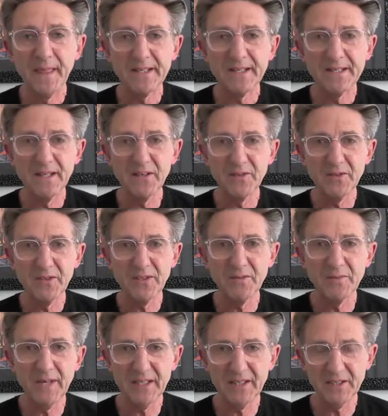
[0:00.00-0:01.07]
So you
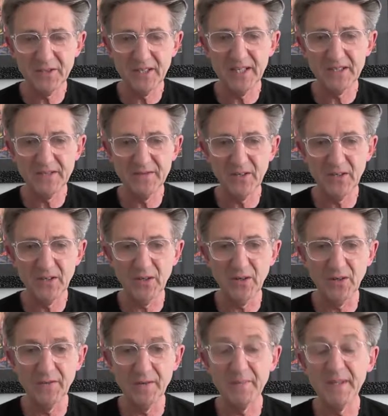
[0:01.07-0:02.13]
make a transfer
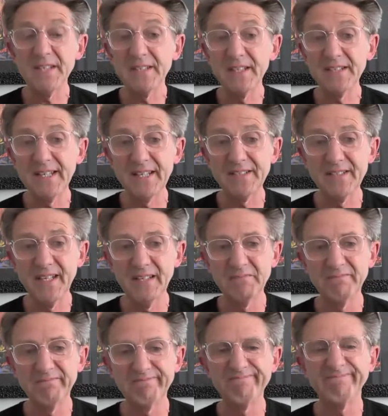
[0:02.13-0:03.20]
of a business asset,
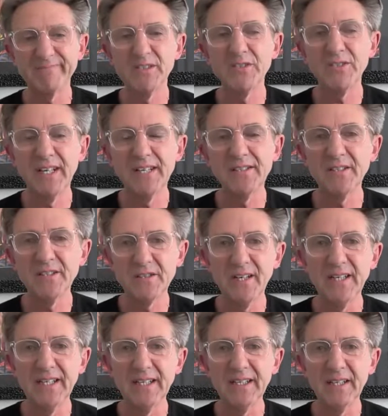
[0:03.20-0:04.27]
shares in a
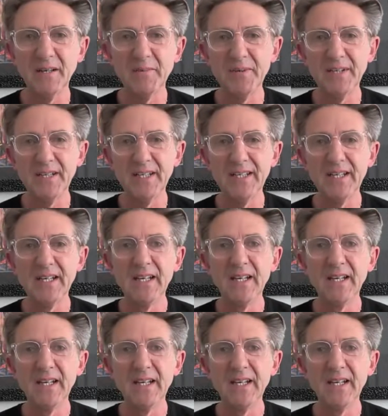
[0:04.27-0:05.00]
trading company,